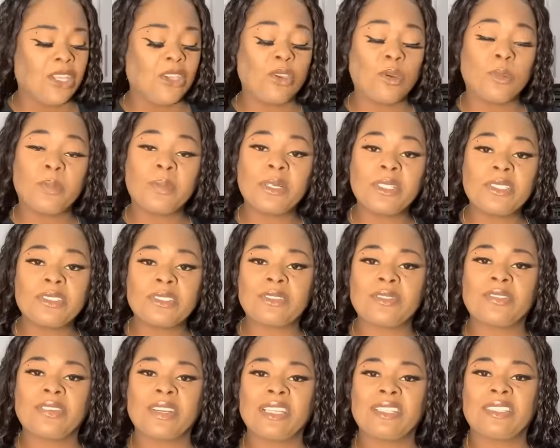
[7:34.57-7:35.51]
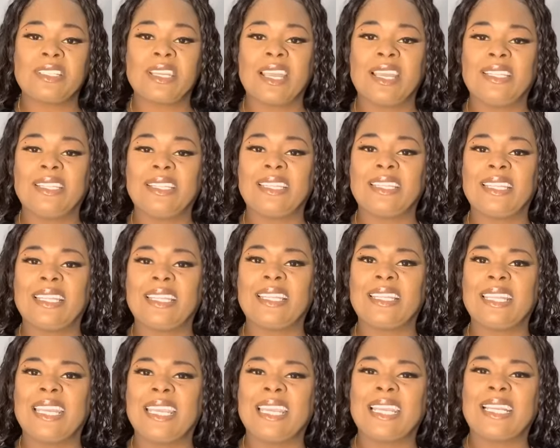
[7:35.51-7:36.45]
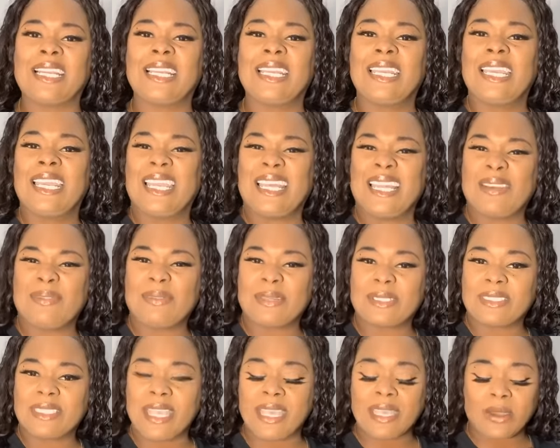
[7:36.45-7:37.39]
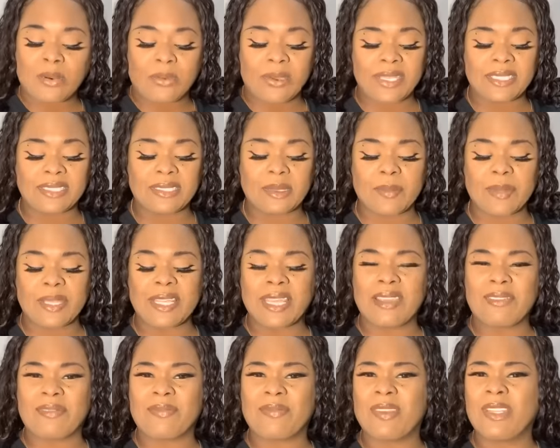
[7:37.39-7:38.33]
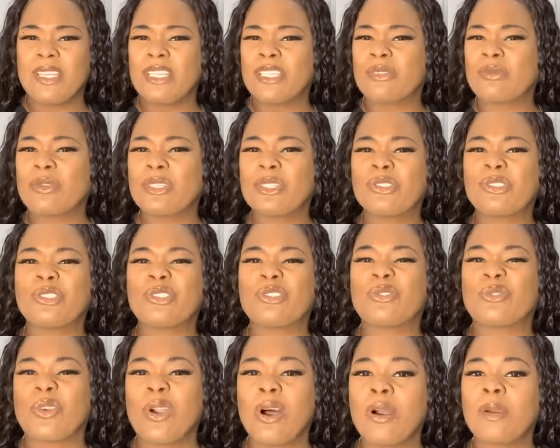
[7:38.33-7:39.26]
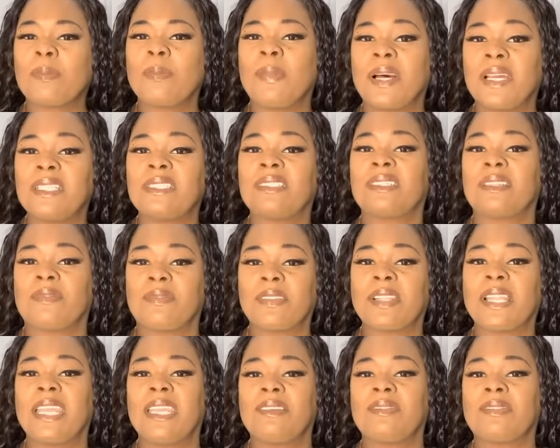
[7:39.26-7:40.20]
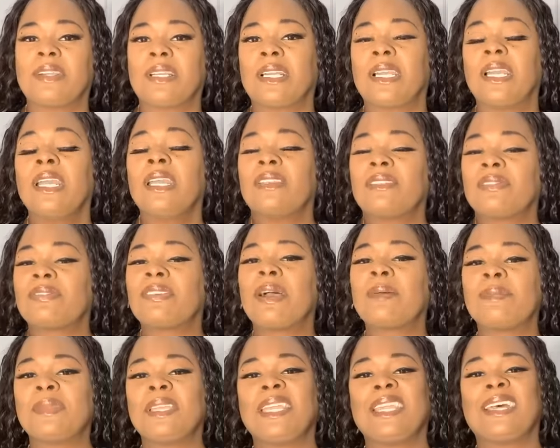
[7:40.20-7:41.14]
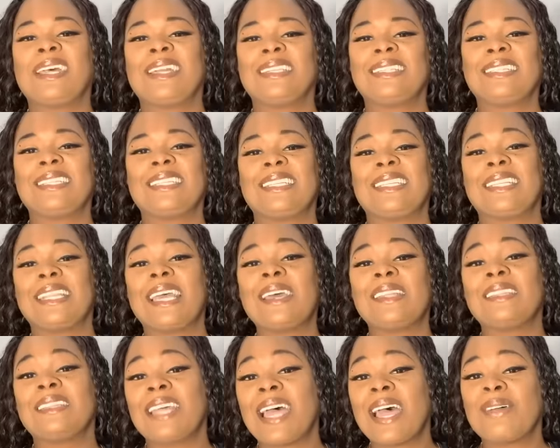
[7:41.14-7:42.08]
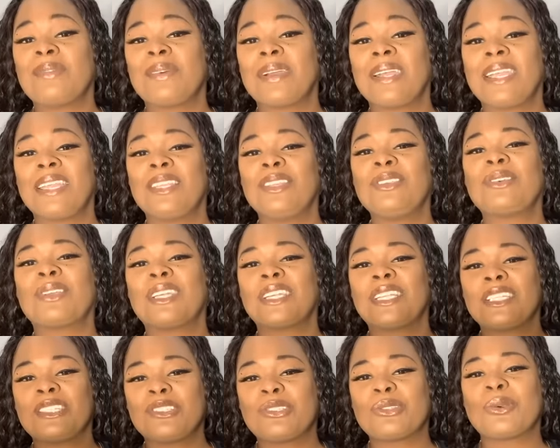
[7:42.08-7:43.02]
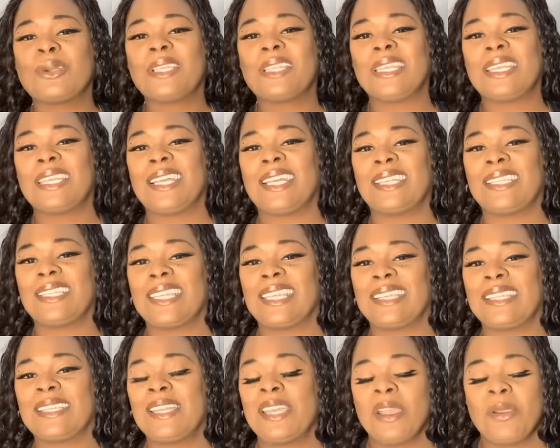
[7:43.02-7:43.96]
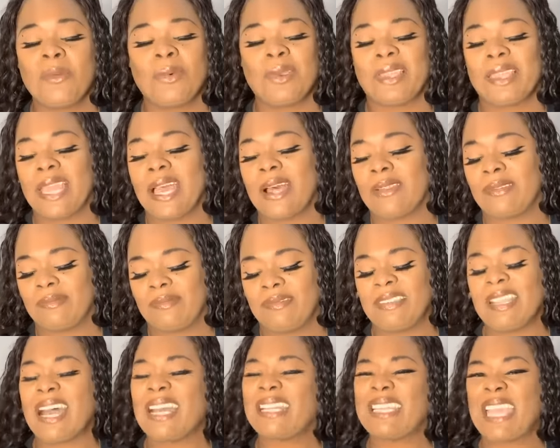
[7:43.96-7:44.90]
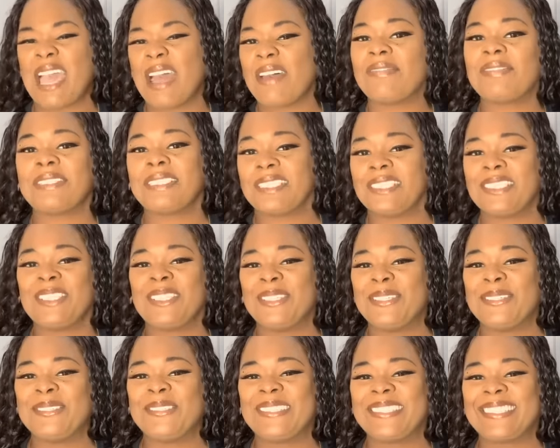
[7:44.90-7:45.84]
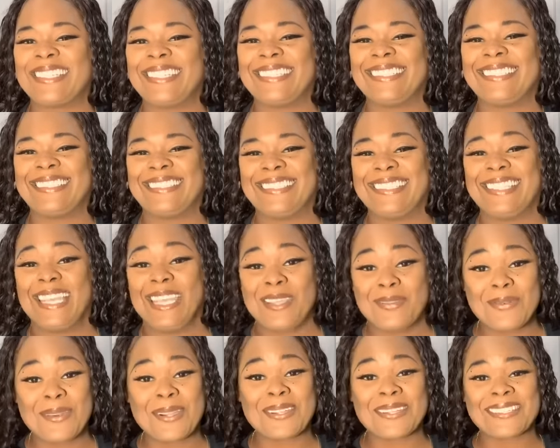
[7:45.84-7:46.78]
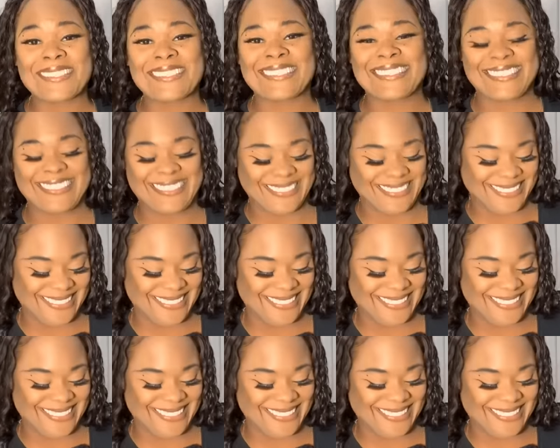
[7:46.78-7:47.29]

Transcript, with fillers: You'll put your fresh onion in there and it will take away some of that real strong pungent flavor from the onion and that, and that way you can enjoy the onion without not having to use it. It works.